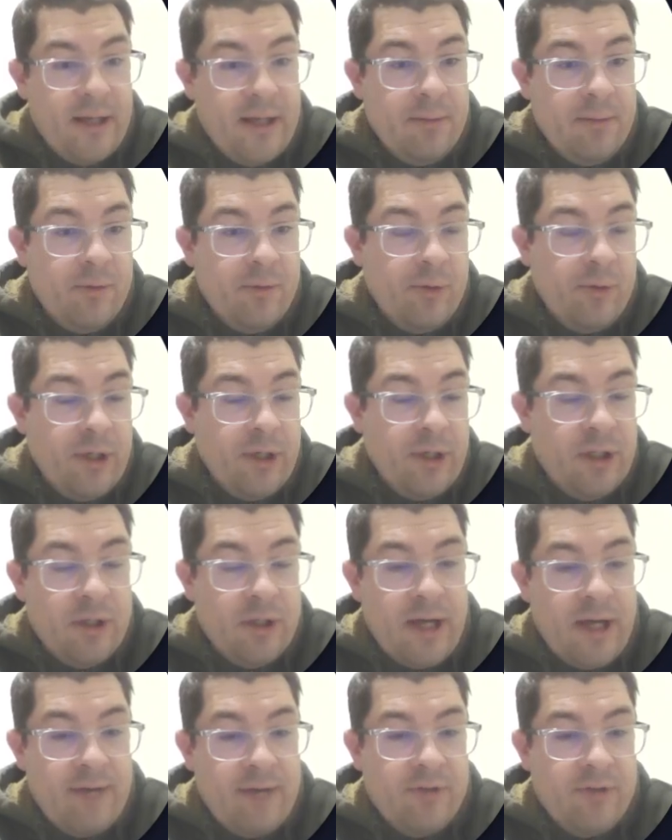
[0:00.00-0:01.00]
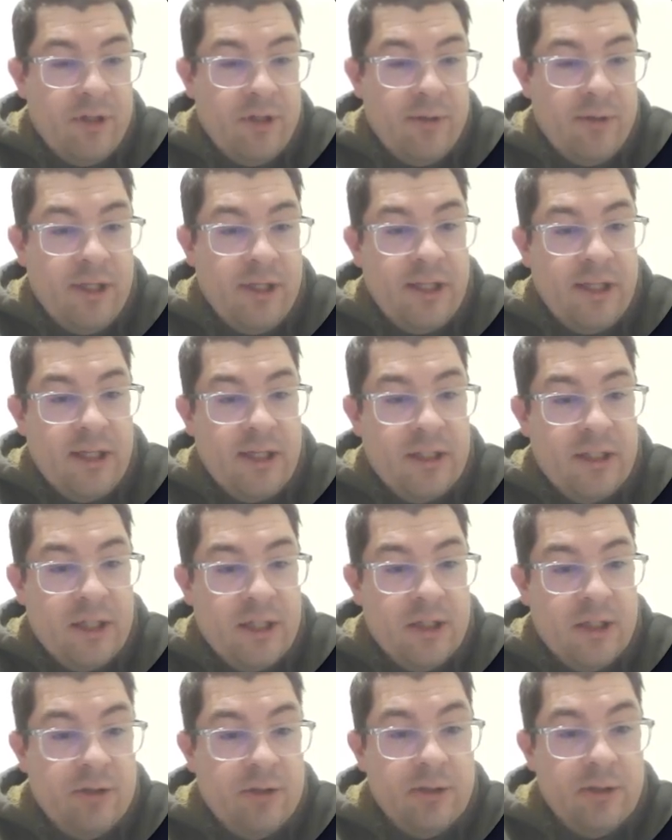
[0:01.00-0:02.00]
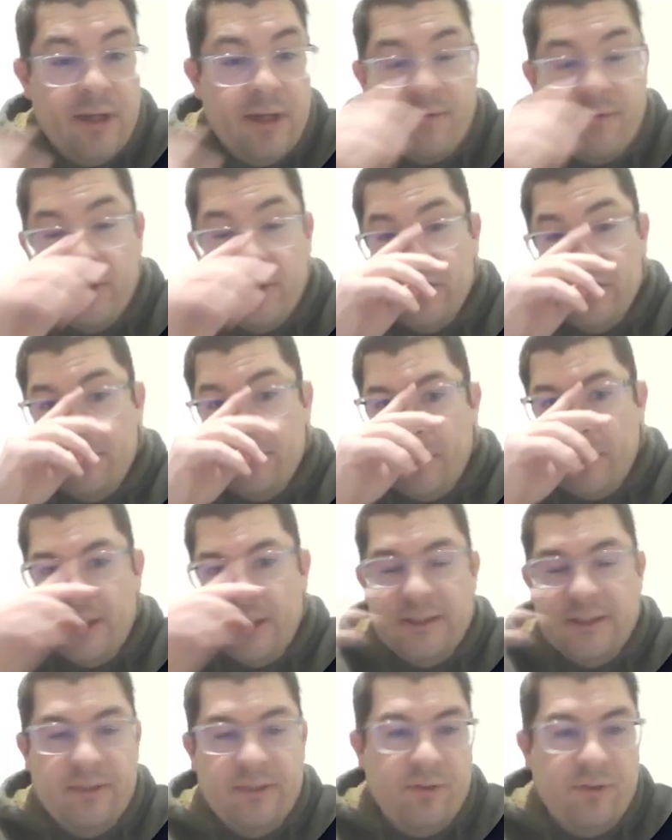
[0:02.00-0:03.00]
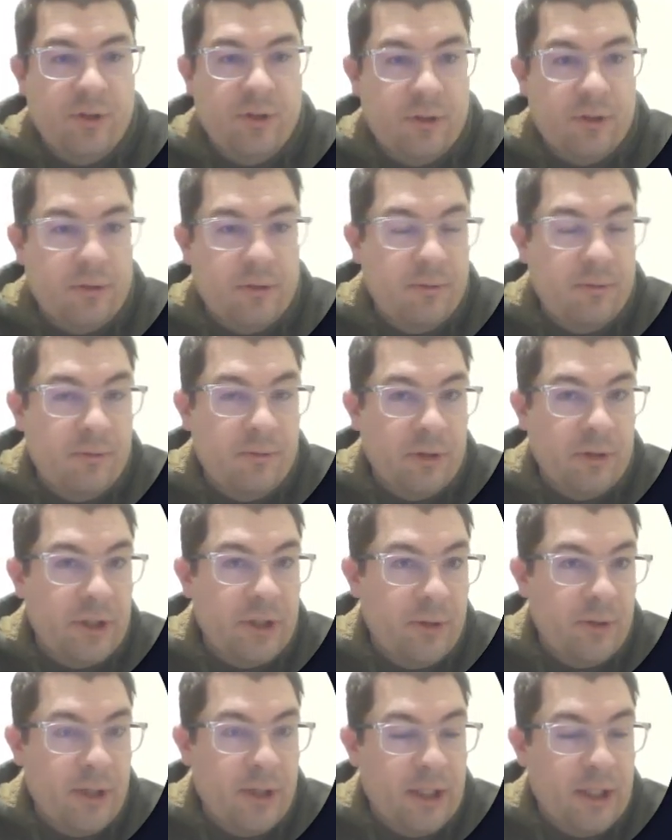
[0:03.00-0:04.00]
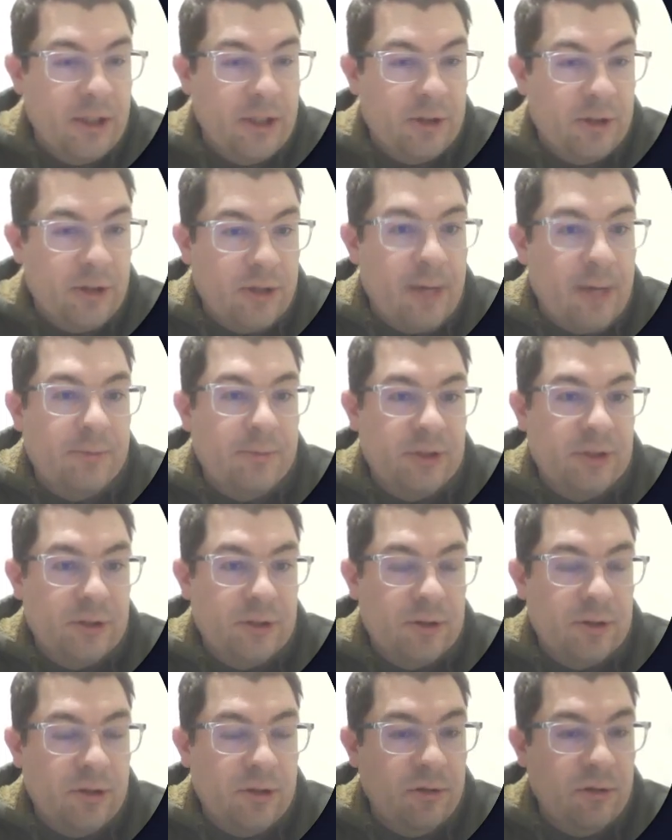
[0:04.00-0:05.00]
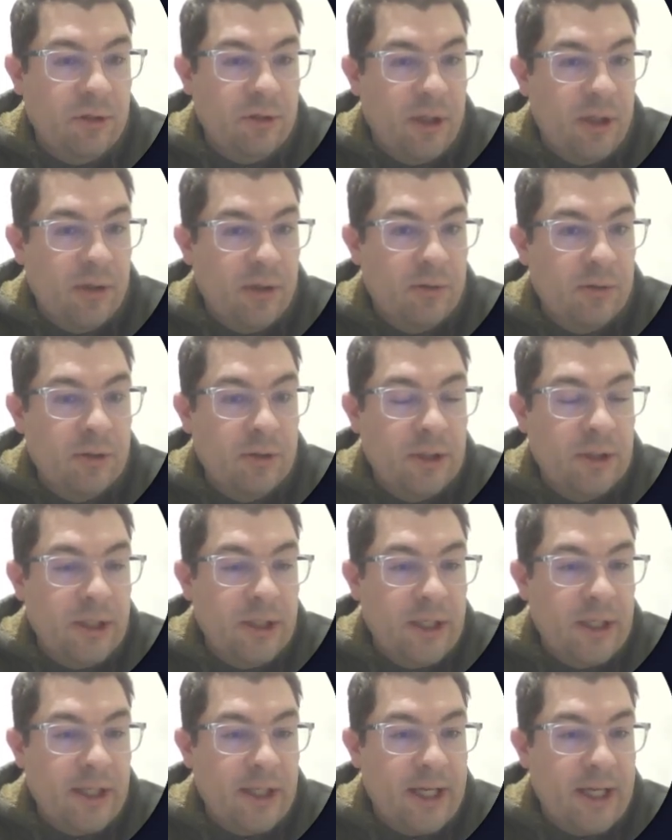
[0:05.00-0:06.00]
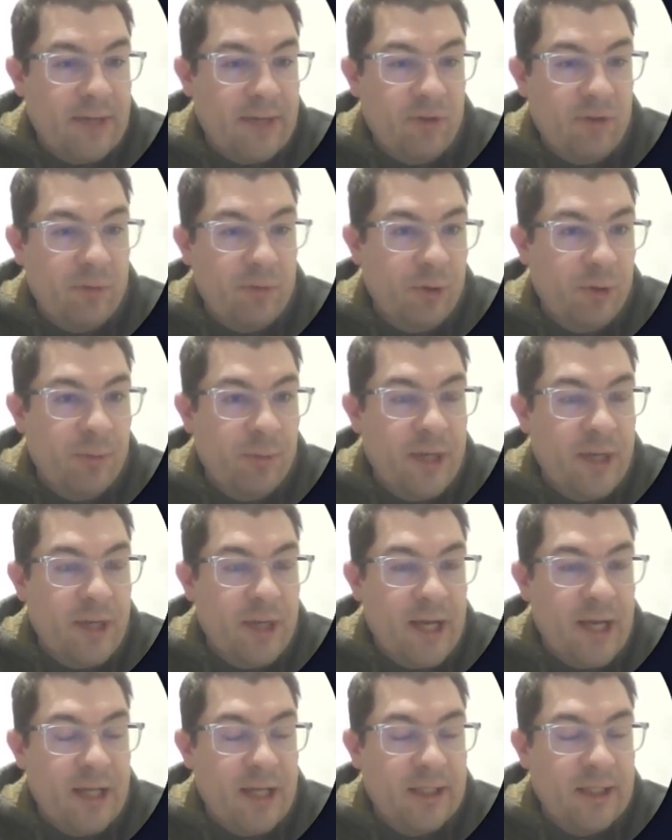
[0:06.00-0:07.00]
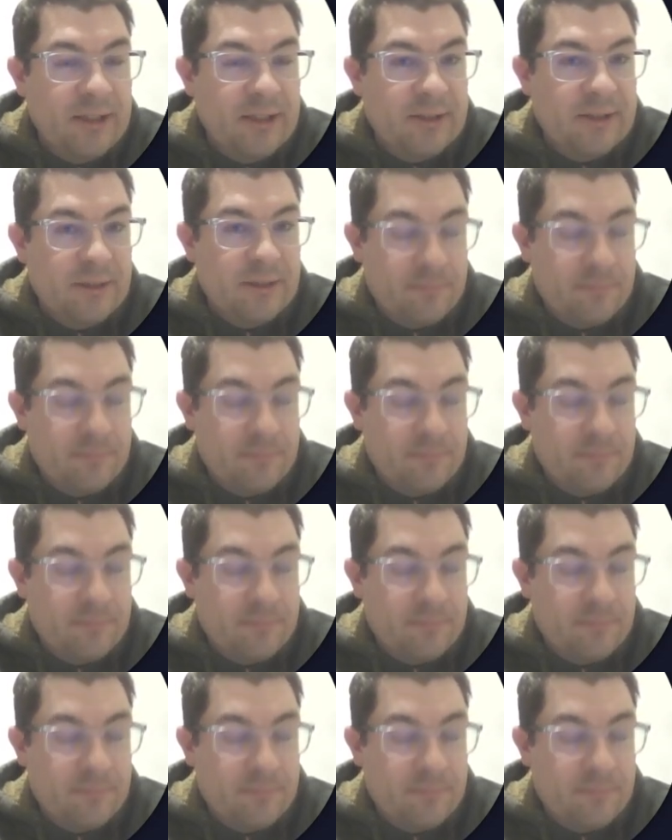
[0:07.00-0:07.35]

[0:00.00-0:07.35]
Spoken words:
number one, you don't have to do anything to undo governance, because if your liquidity drops too low, like if you pull money out of this,